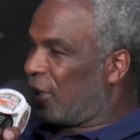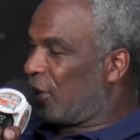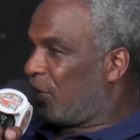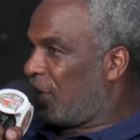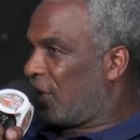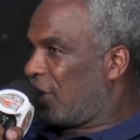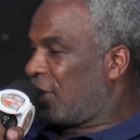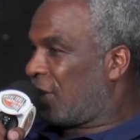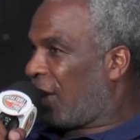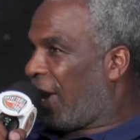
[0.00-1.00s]

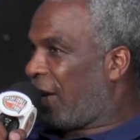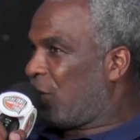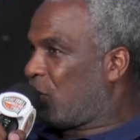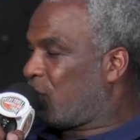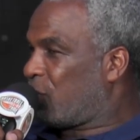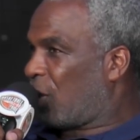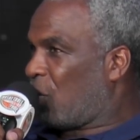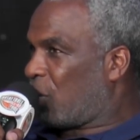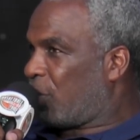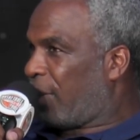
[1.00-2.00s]
He's a guy who
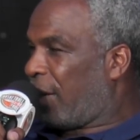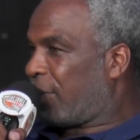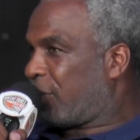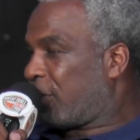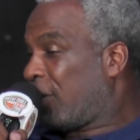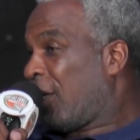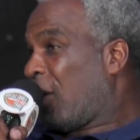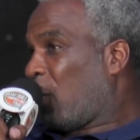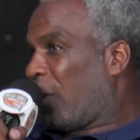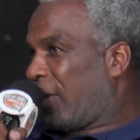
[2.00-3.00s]
don't go by
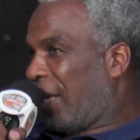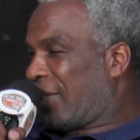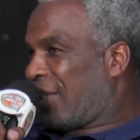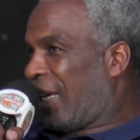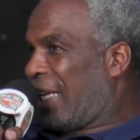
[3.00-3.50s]
what they say.